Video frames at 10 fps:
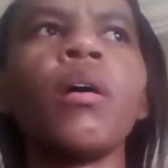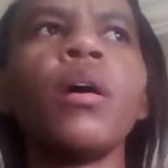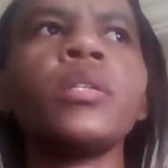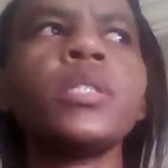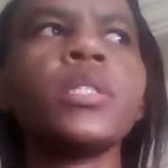
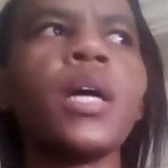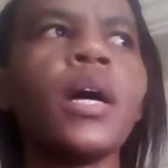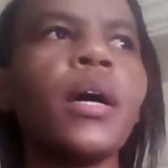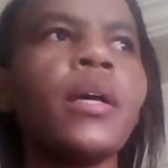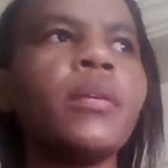And
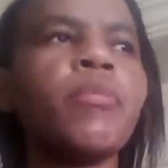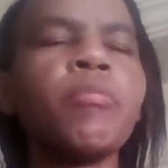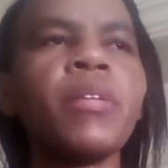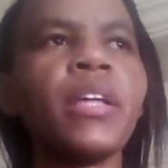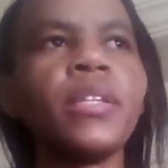I
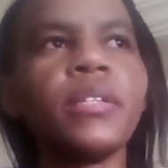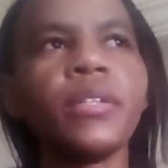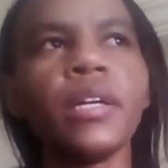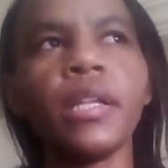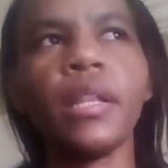remember that
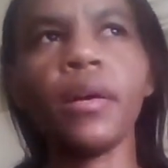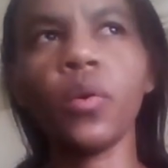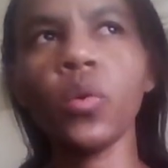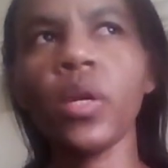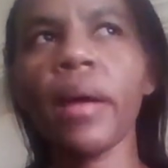the
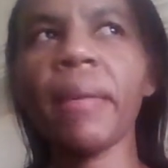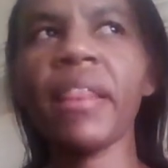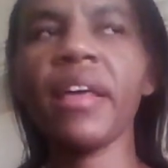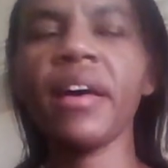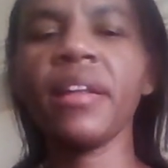whole
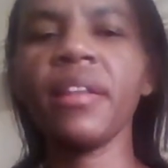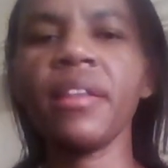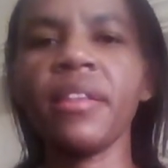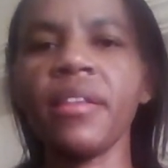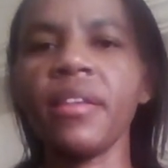Ramadan,
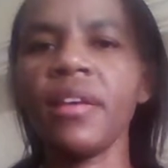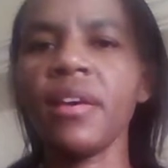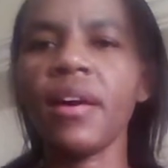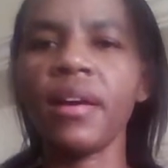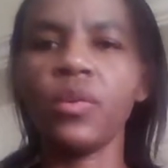
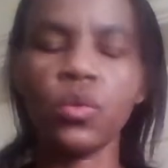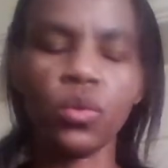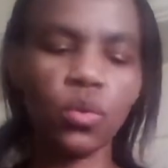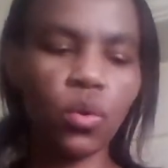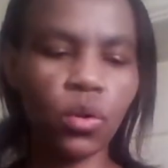I used
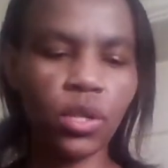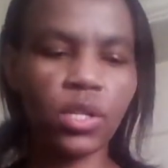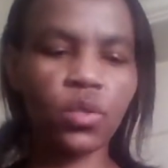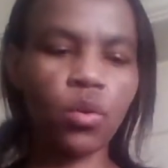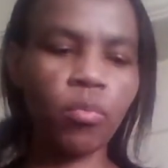to go
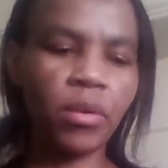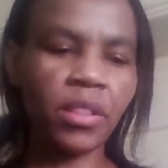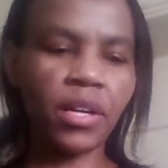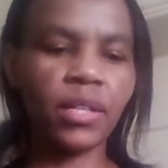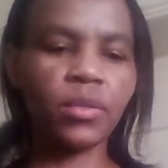this home and
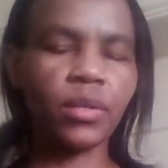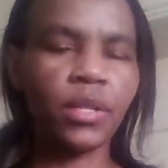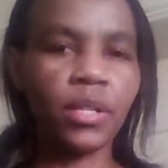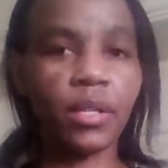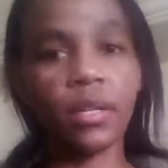that
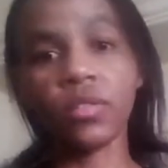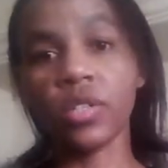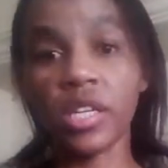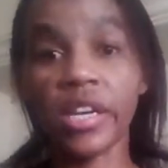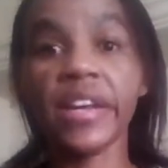one, and that's why
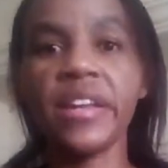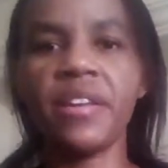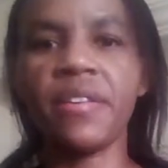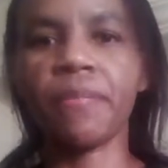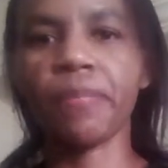
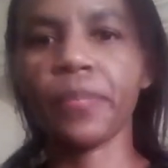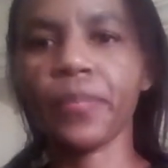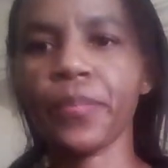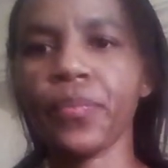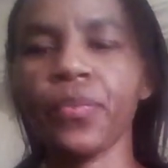cleaning.
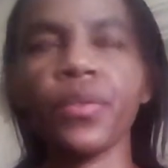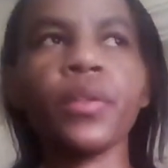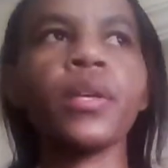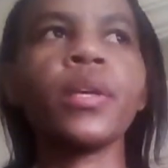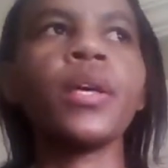
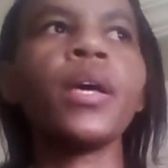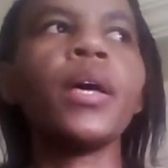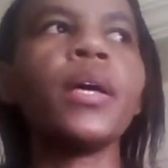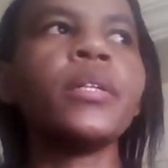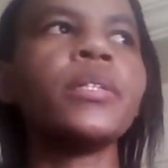
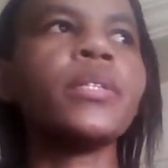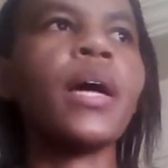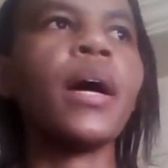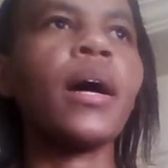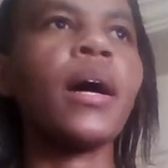And
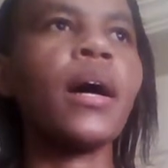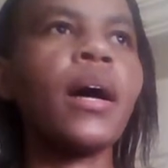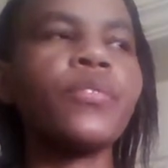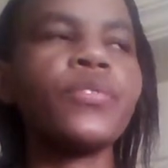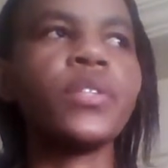
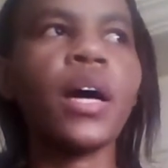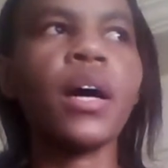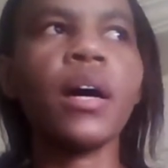after